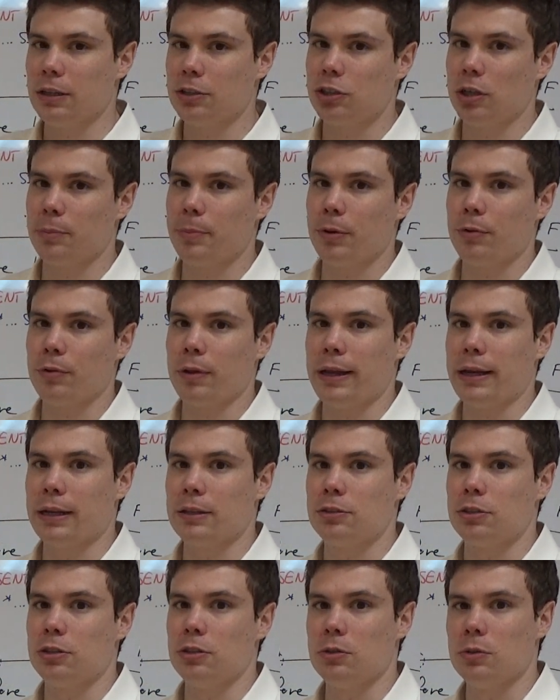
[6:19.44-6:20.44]
should be
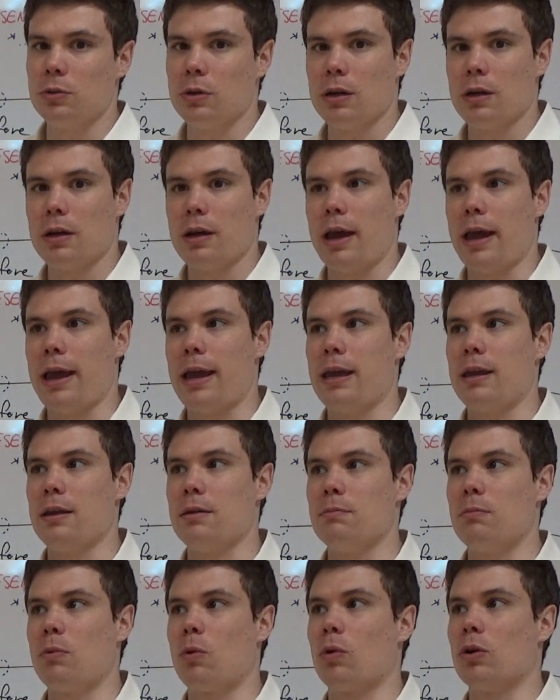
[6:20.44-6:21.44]
related to
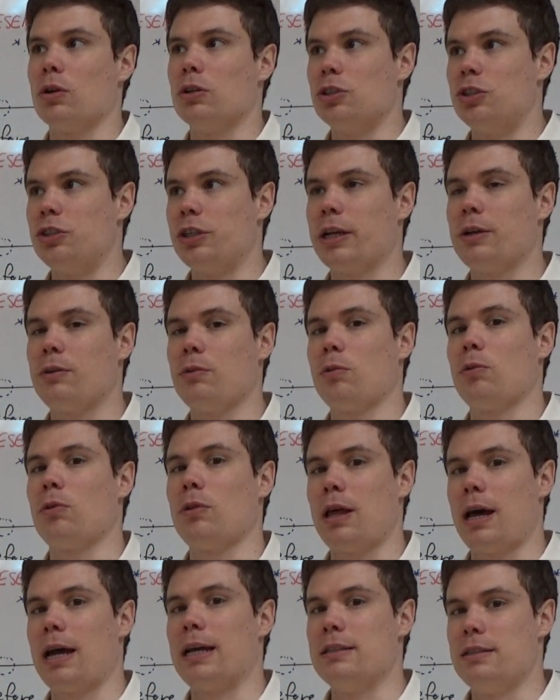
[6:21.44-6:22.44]
a more
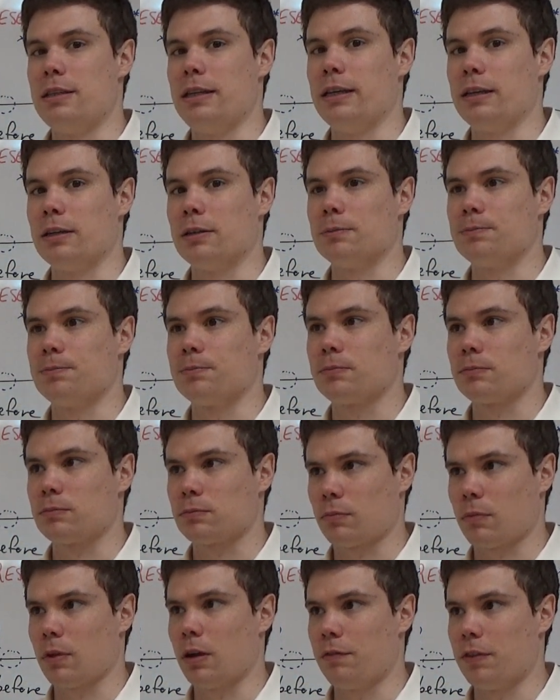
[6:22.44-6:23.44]
general idea
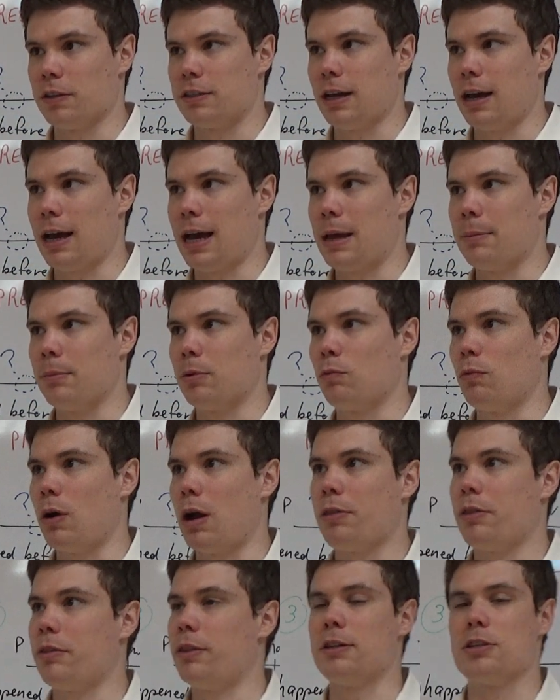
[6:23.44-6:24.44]
of the time
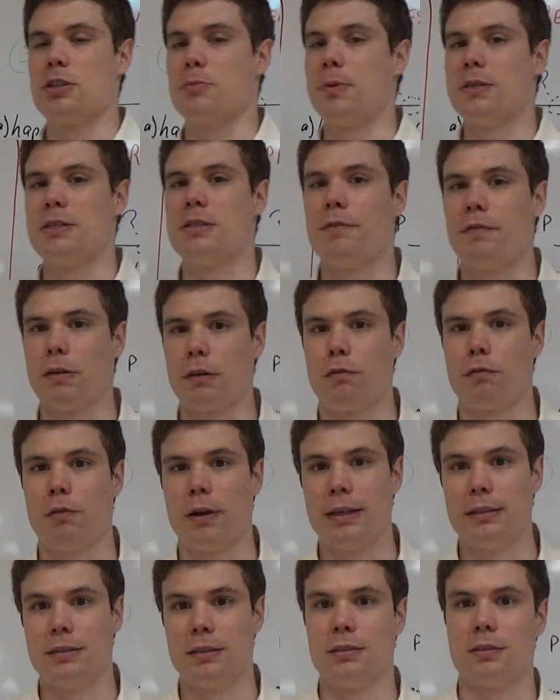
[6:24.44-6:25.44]
rather than specific
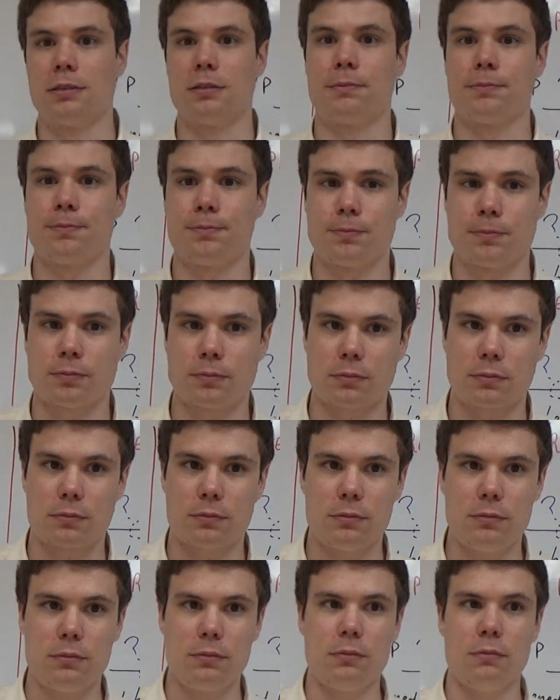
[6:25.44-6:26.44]
phrases.
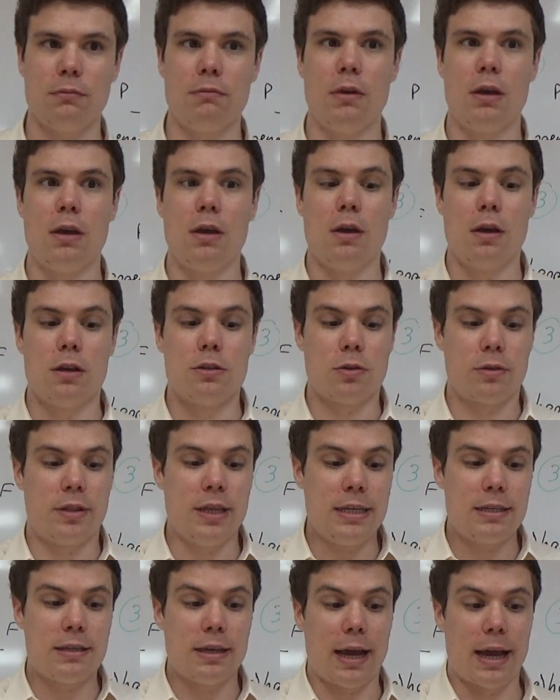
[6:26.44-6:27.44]
So
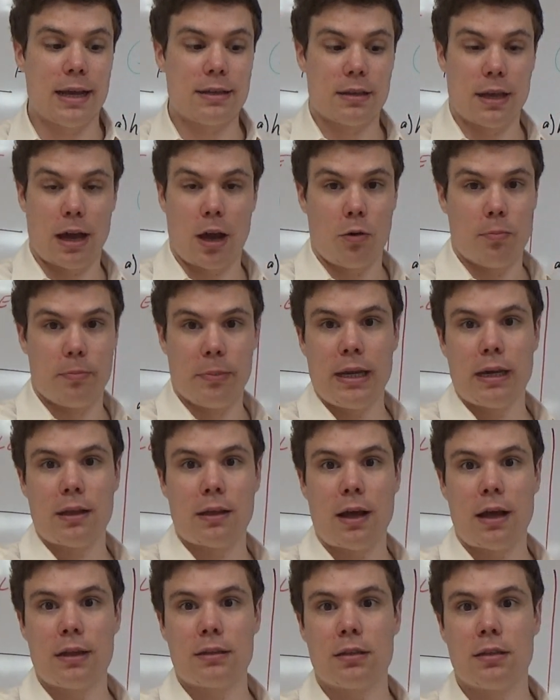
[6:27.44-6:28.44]
this has helped me a
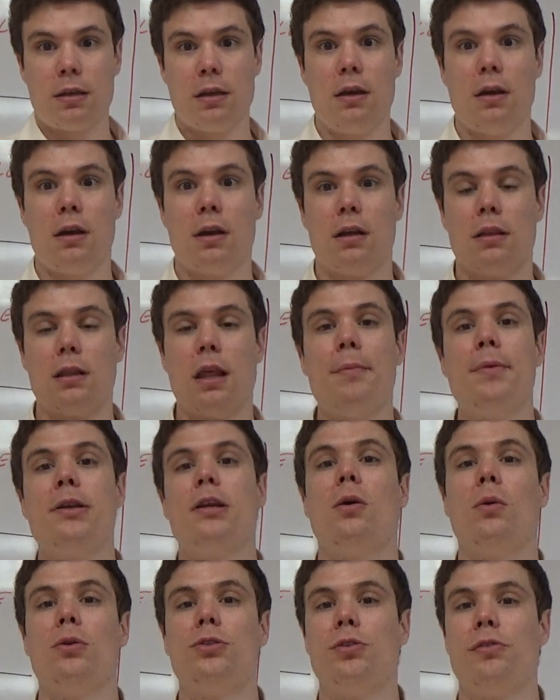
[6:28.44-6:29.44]
lot. Let me
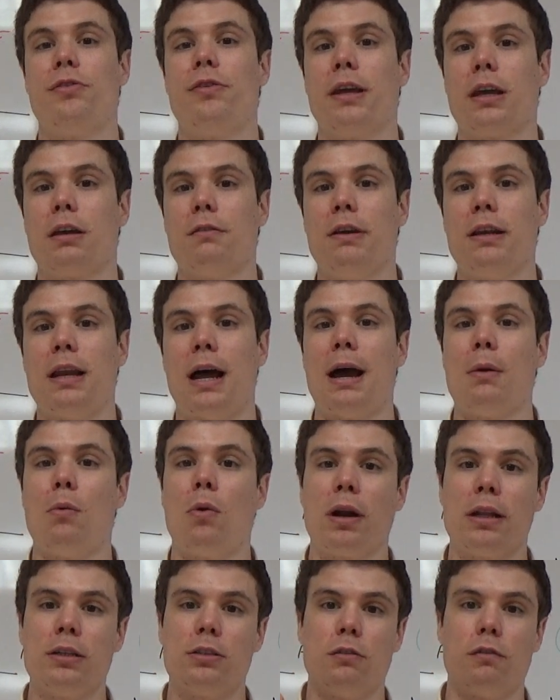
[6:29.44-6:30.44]
know what you think of it. I
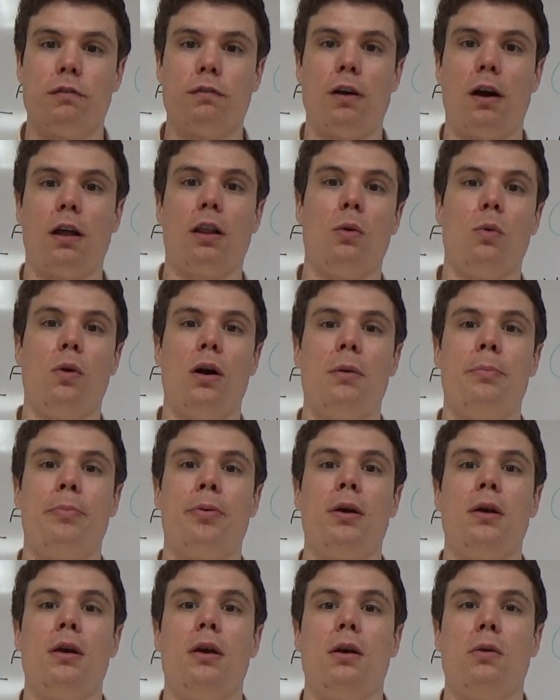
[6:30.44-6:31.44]
wanted to follow
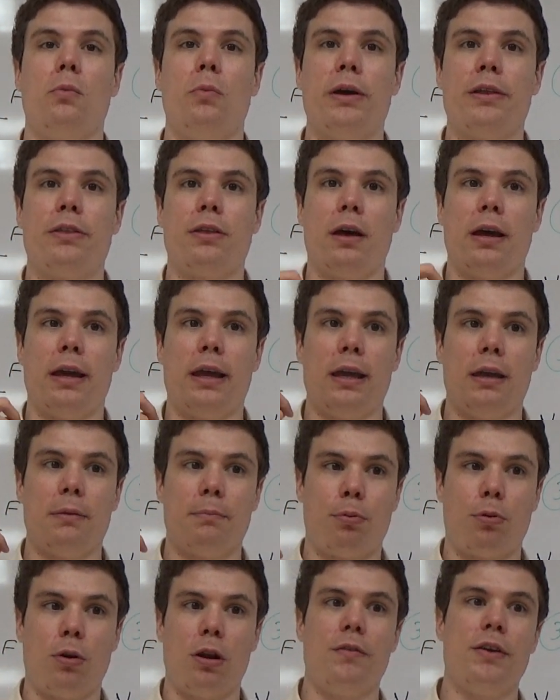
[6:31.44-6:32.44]
up with a
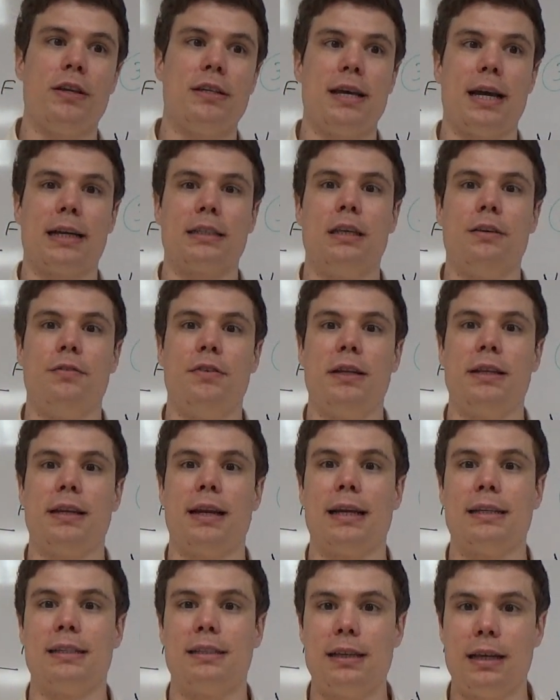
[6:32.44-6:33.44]
previous activity that
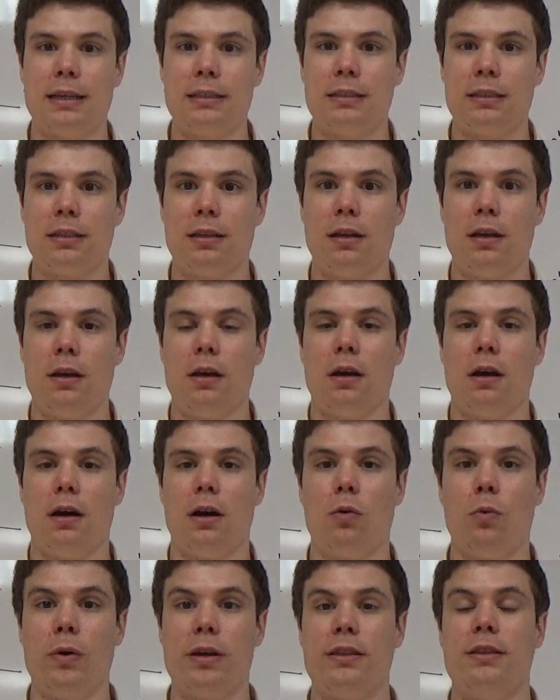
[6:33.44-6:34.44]
I sent
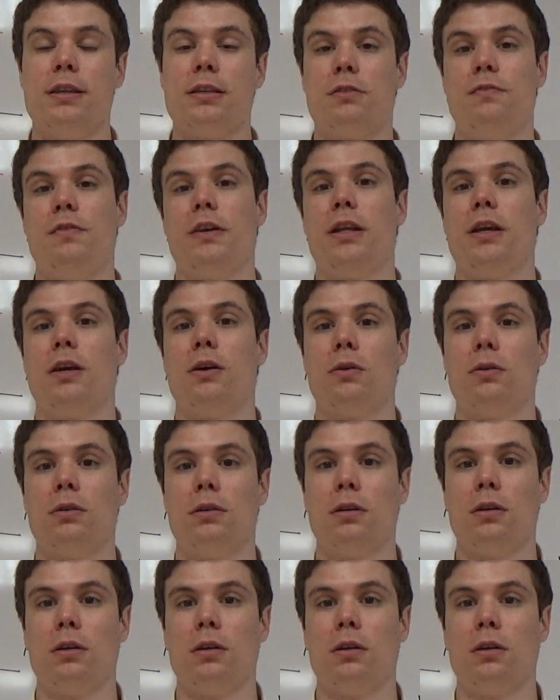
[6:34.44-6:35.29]
with this video.